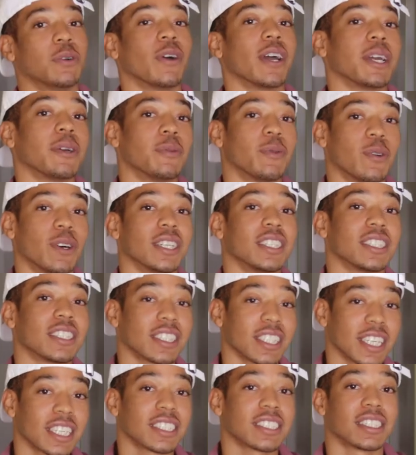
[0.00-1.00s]
you weigh
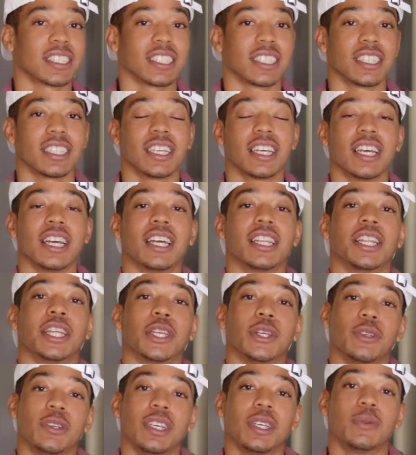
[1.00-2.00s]
160, then
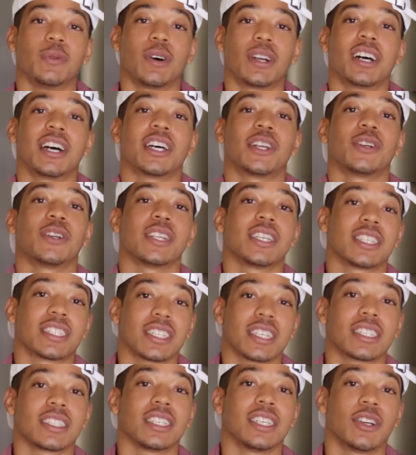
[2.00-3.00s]
you need
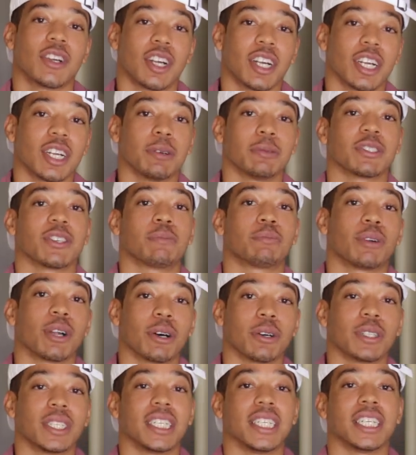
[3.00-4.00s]
160 grams of
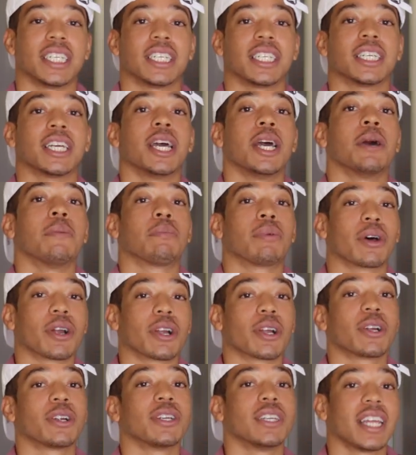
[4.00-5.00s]
protein
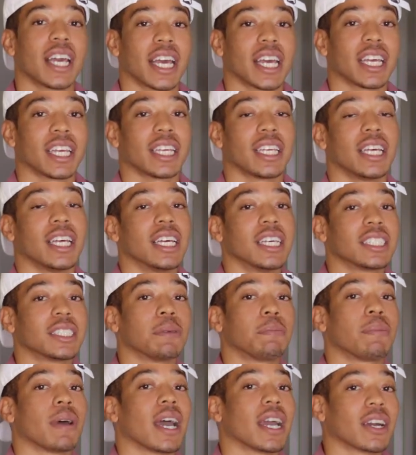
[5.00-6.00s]
per day
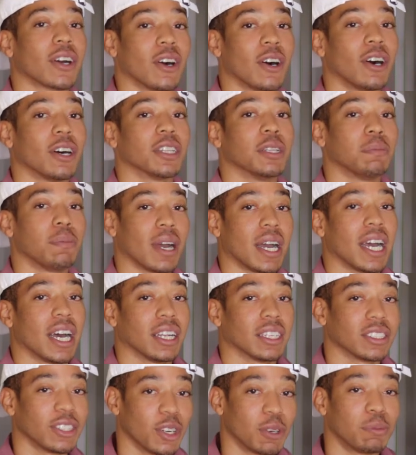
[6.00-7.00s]
to pack on the
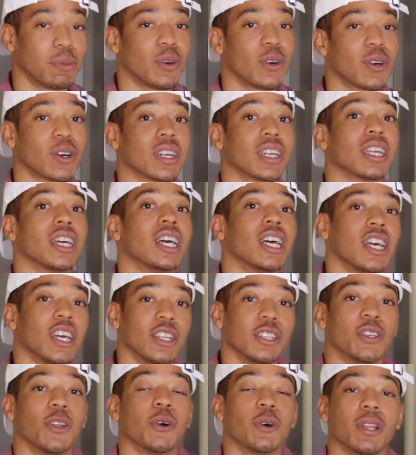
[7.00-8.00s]
pounds. No more,
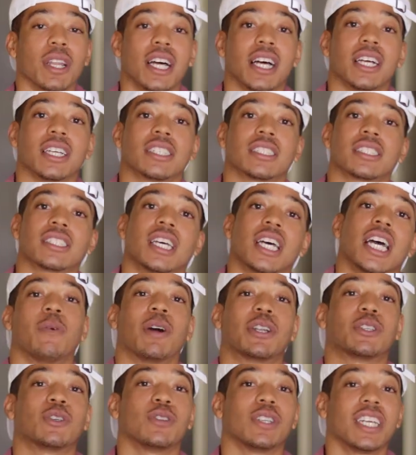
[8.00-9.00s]
no less.
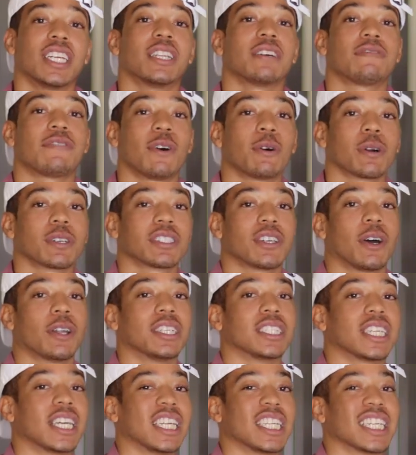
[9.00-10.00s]
What you need to focus on
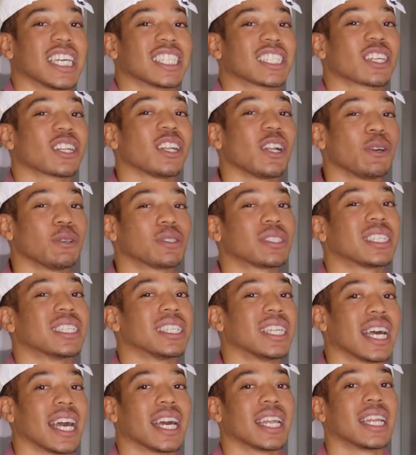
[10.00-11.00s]
is getting as close to
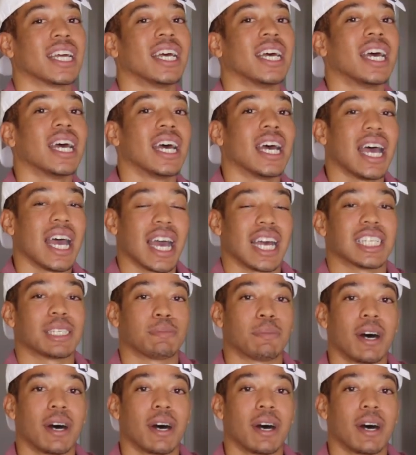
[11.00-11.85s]
that as